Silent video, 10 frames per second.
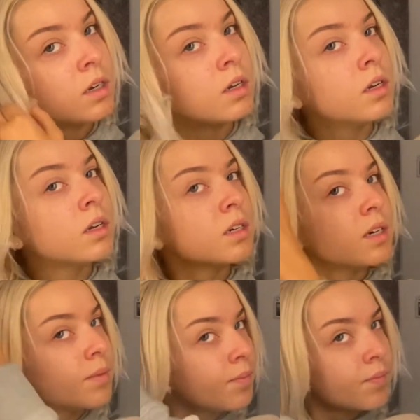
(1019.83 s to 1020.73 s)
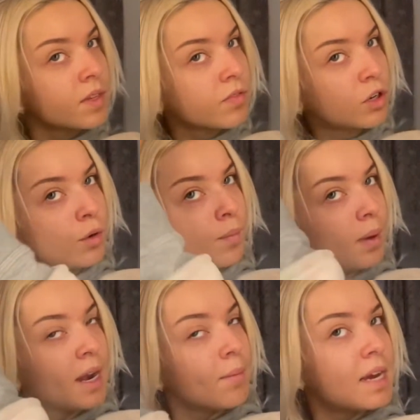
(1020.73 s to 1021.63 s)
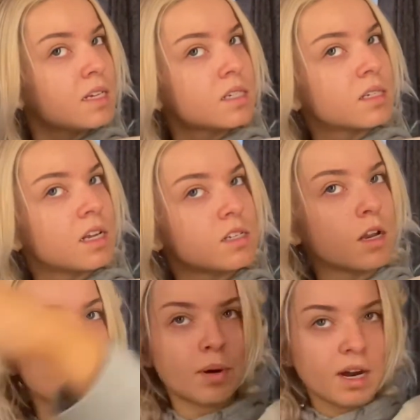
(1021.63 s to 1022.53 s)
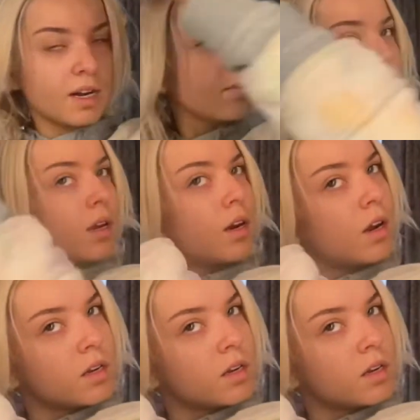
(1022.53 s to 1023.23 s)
I don't know, difficult. But anyways, that's not the point. We are not